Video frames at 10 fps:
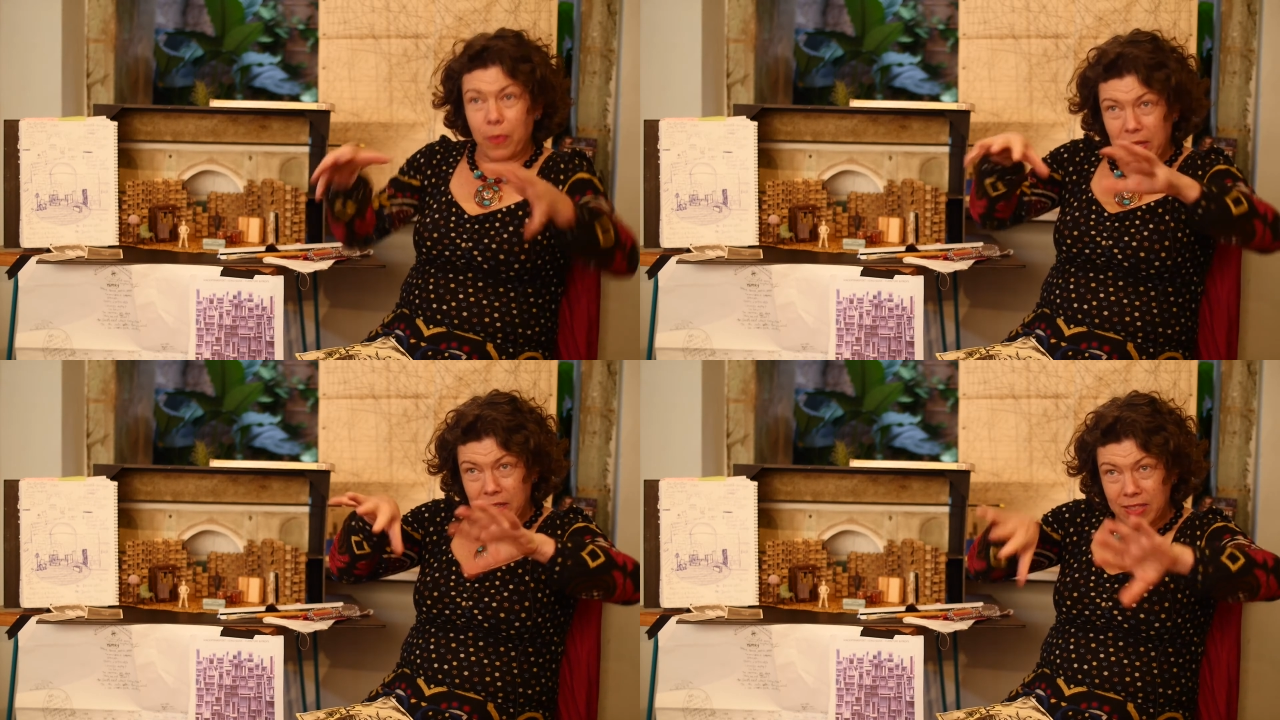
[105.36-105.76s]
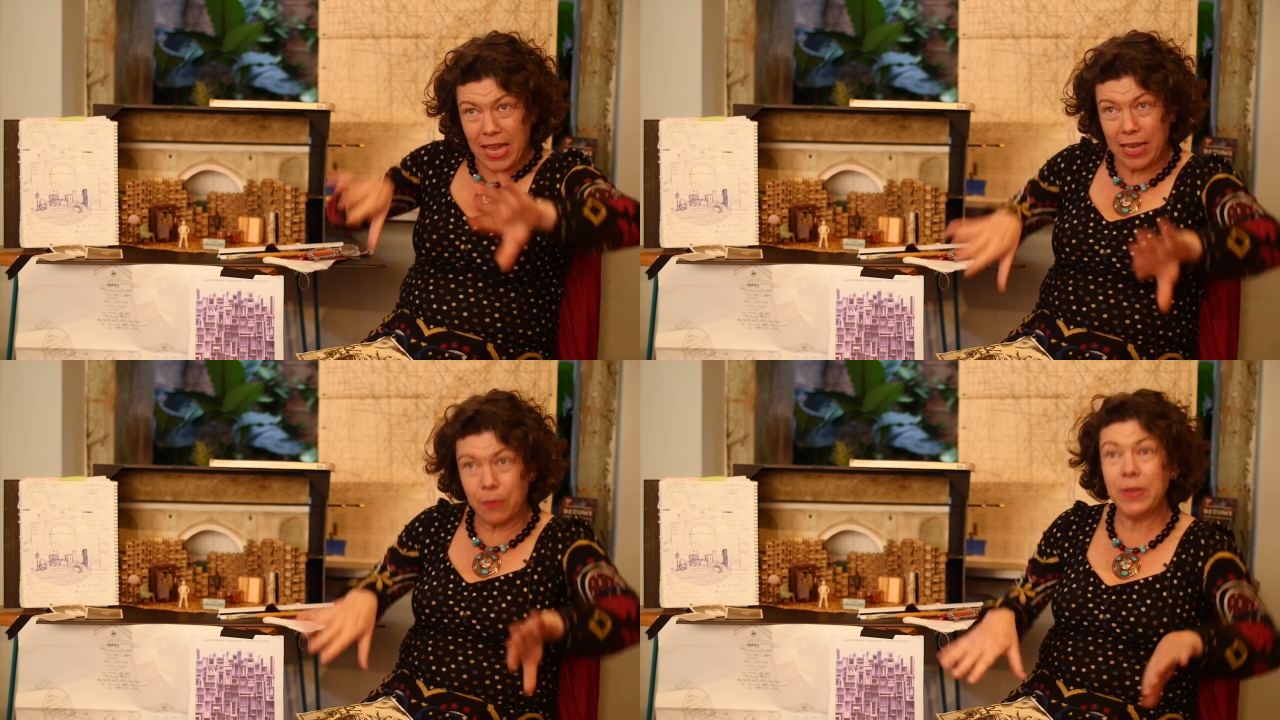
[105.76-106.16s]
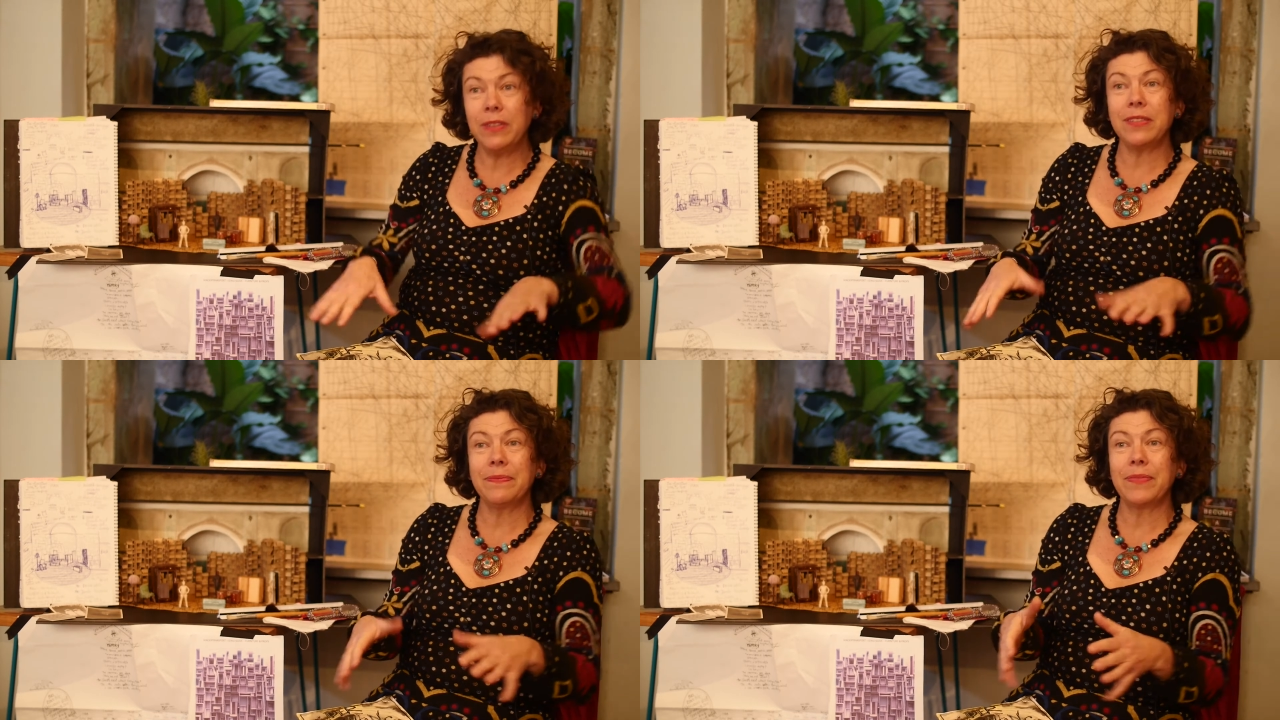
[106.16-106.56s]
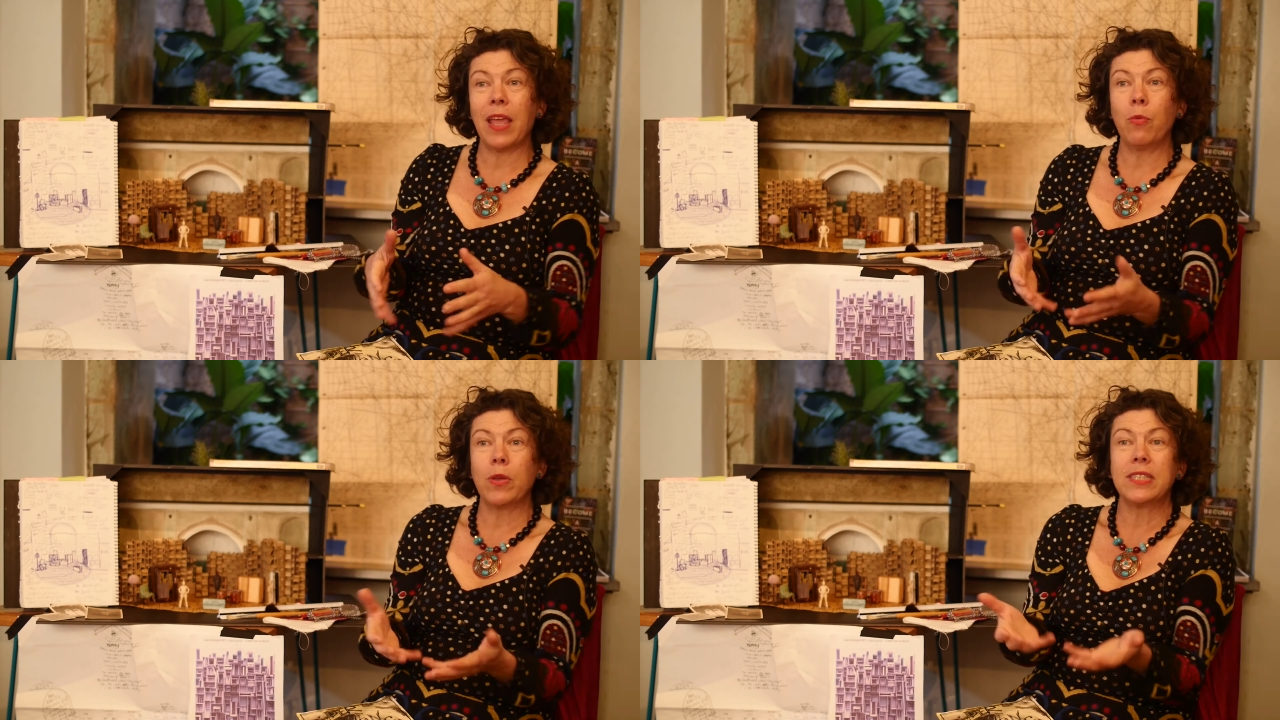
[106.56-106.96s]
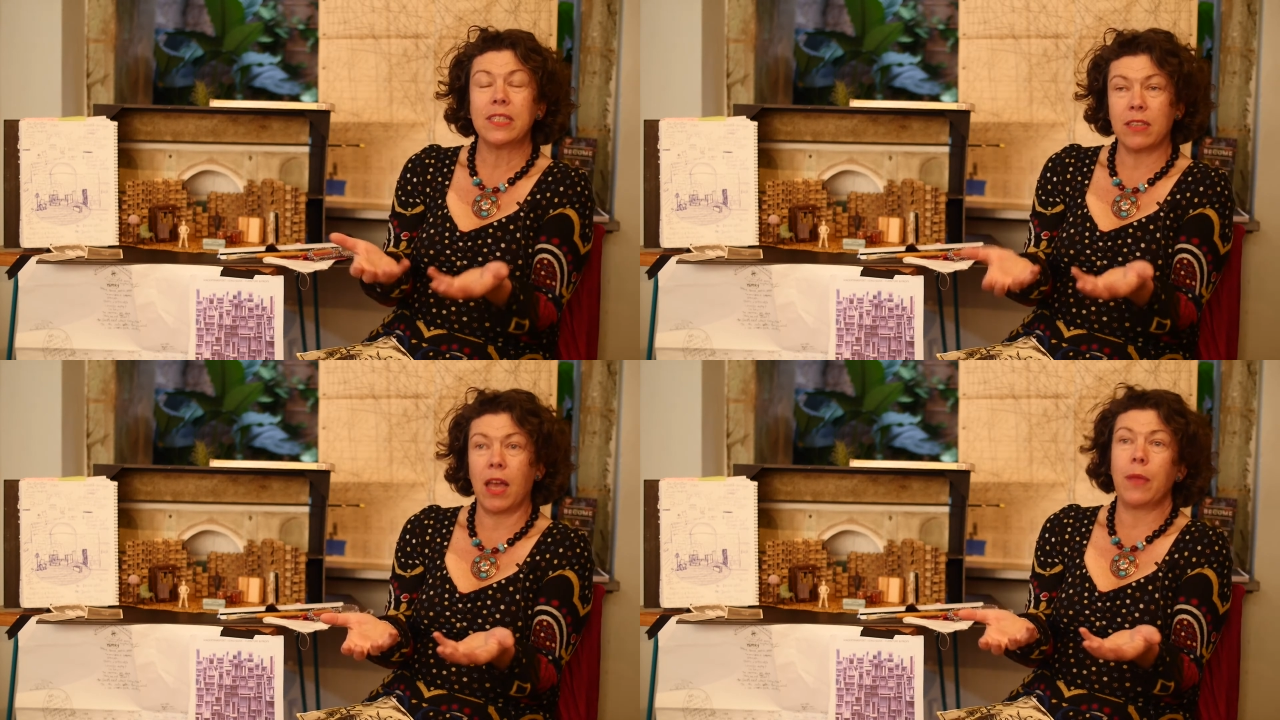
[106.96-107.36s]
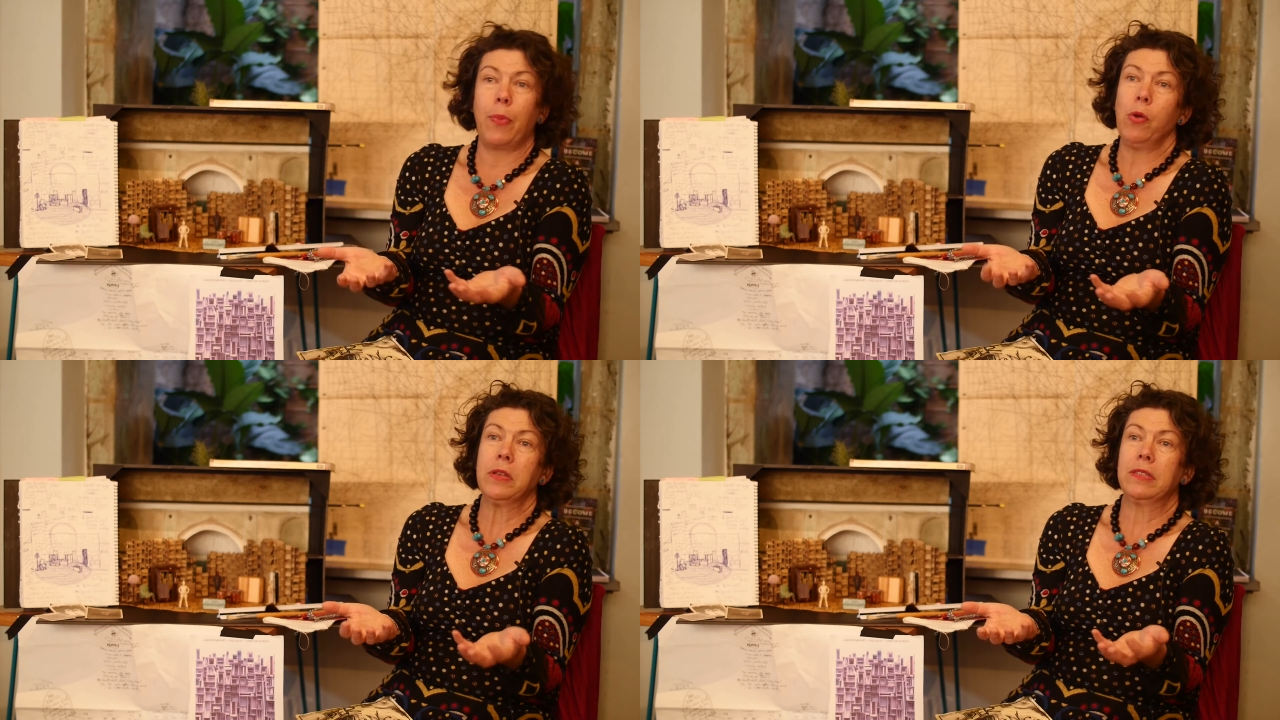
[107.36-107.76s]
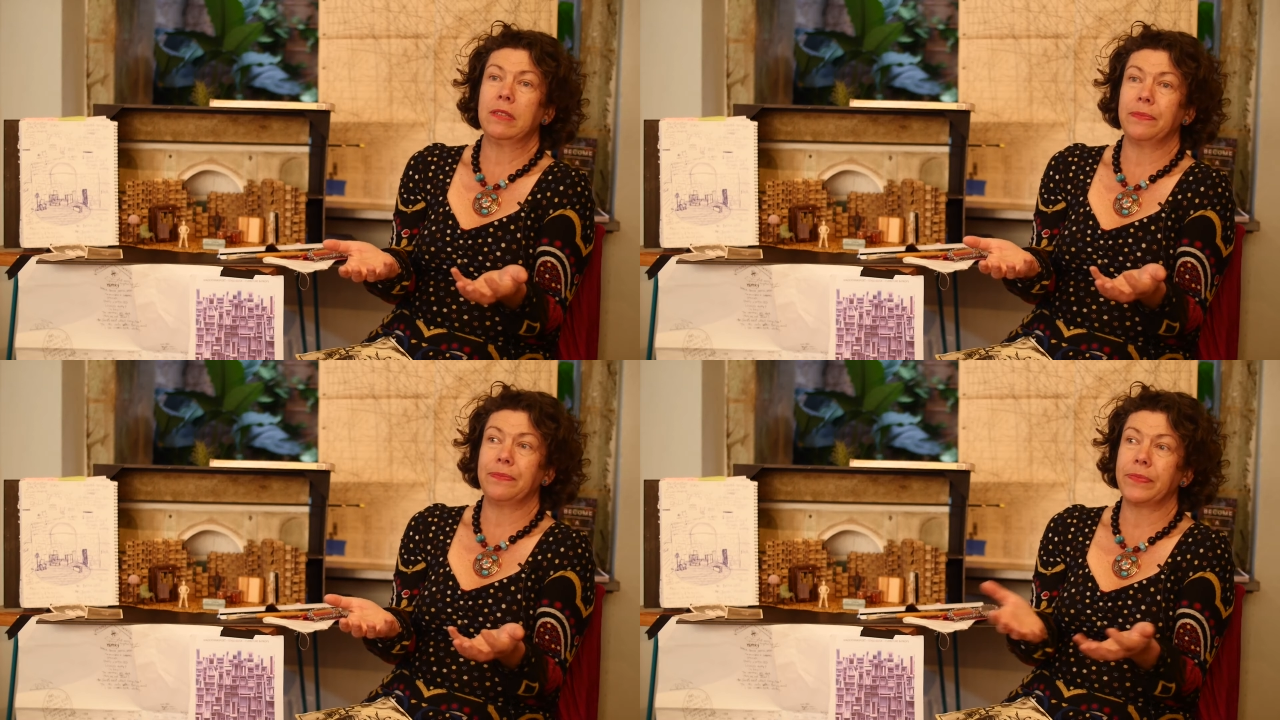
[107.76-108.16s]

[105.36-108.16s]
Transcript: containment and what's inside a box.